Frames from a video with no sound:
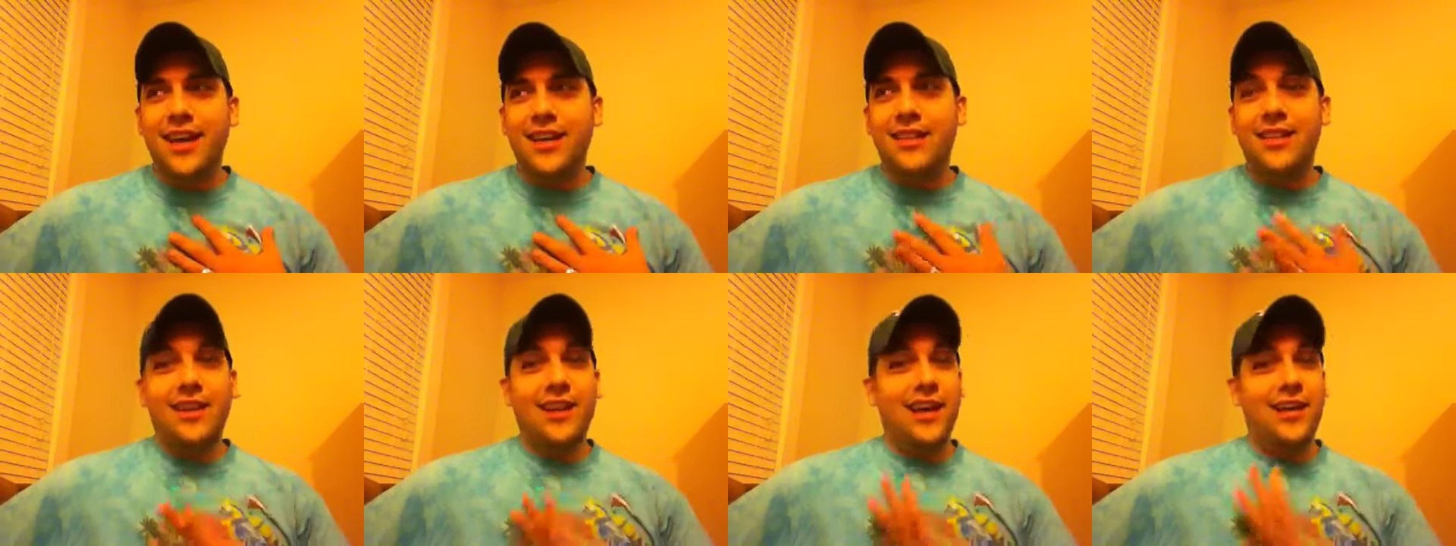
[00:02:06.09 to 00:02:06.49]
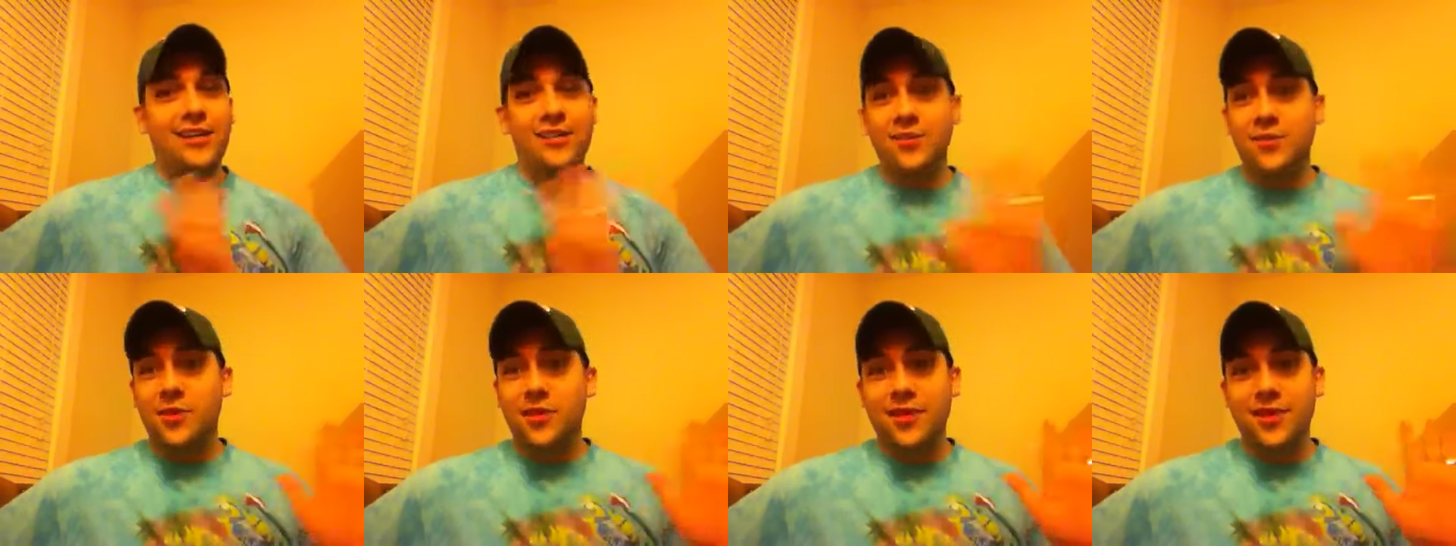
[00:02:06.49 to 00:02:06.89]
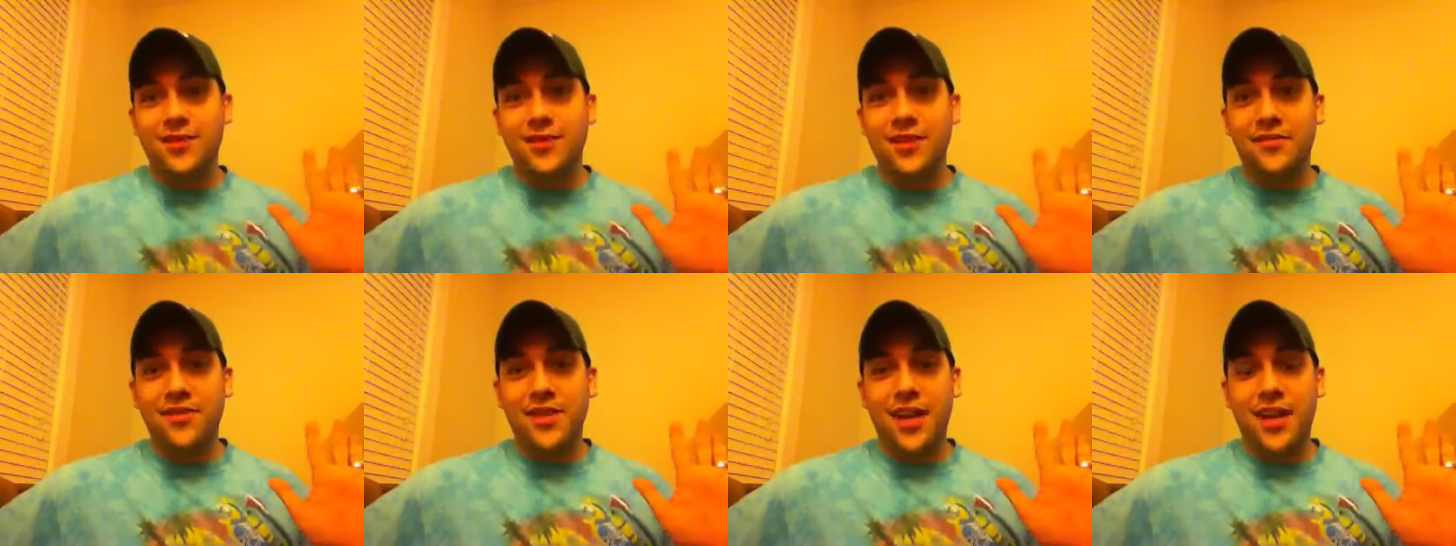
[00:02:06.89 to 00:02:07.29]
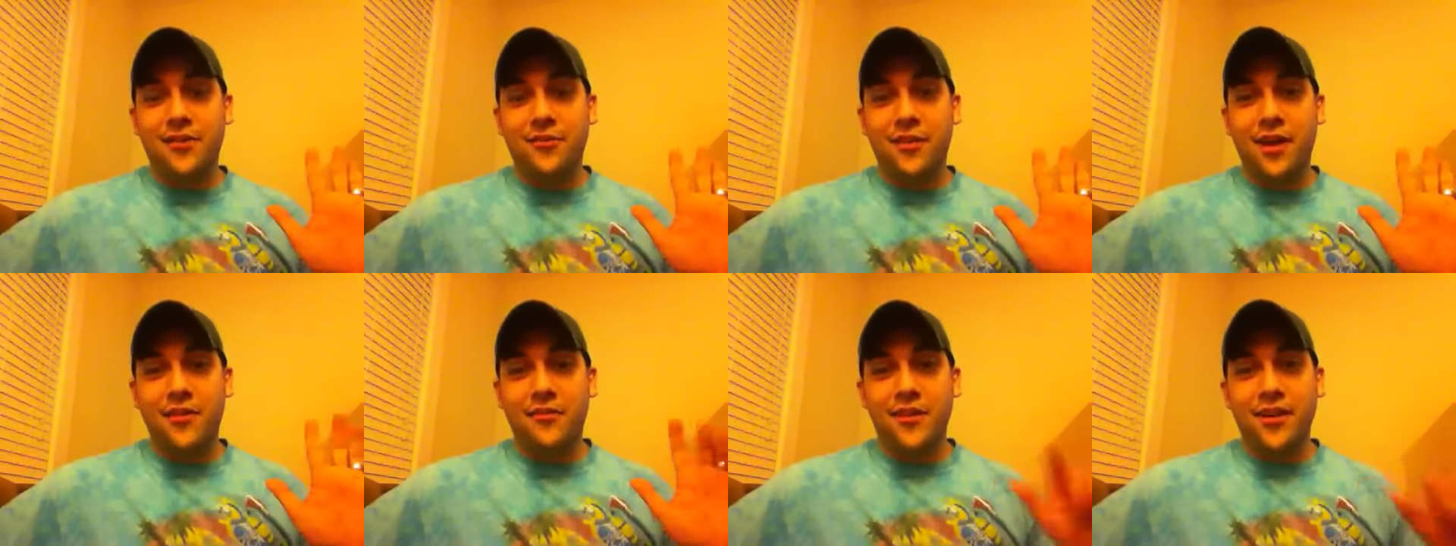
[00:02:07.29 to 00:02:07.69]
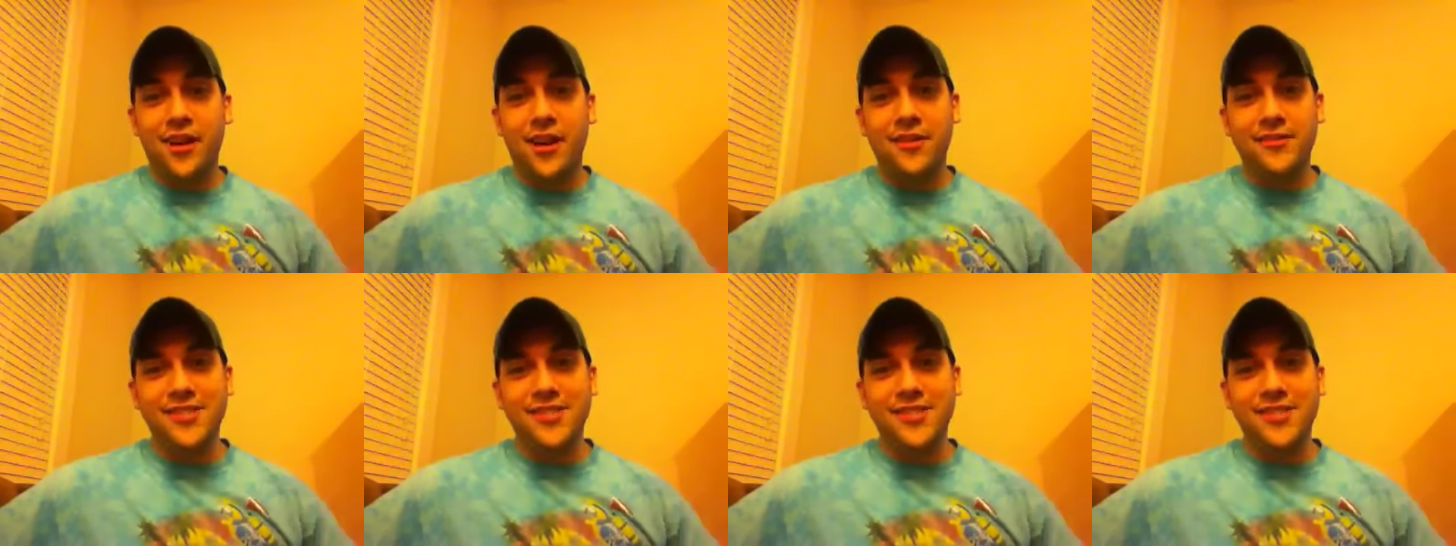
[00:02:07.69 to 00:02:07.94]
And, like, I just don't want that stuff hanging around right now.